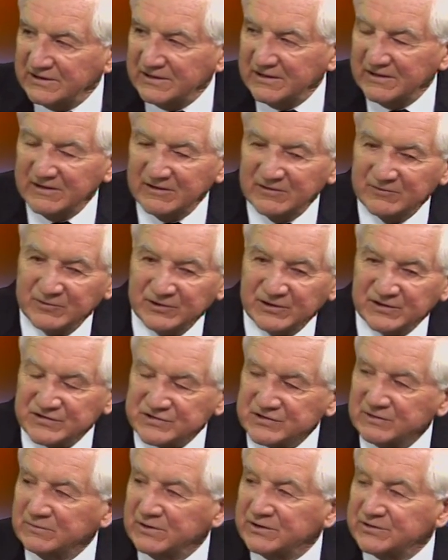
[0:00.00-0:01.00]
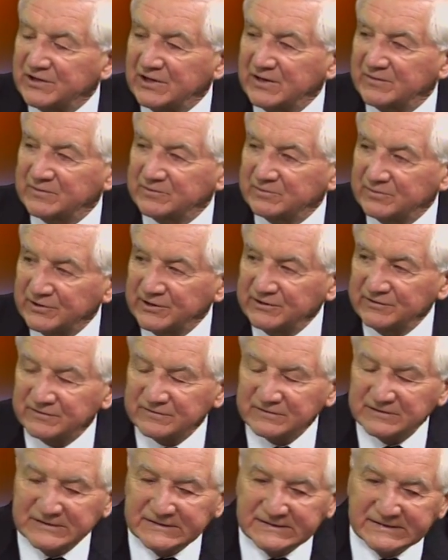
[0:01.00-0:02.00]
uh, with a similar type of brief,
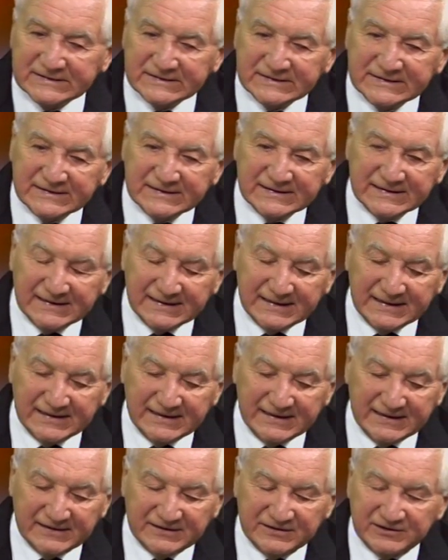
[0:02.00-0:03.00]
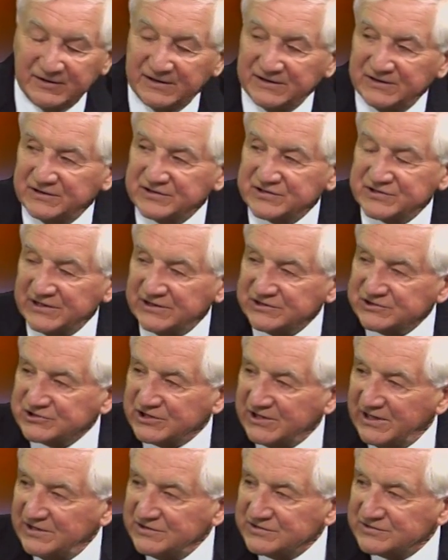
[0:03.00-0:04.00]
uh, you had the Sutch
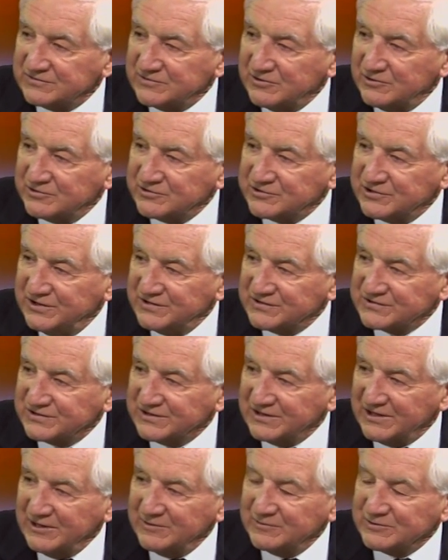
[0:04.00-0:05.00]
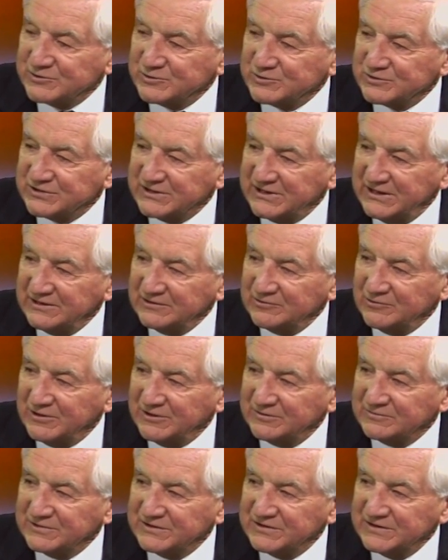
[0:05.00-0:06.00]
case, of course, years yes. ago, which was again
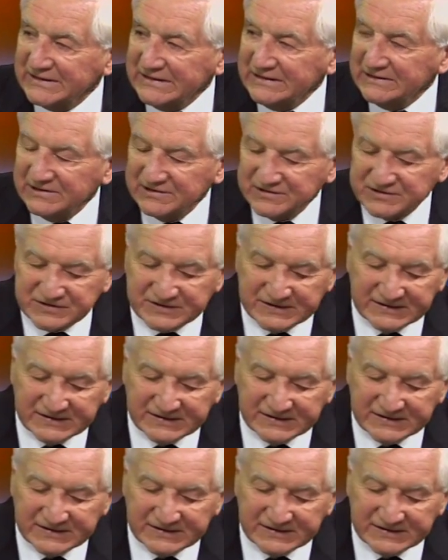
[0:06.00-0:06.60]
quite ridiculous.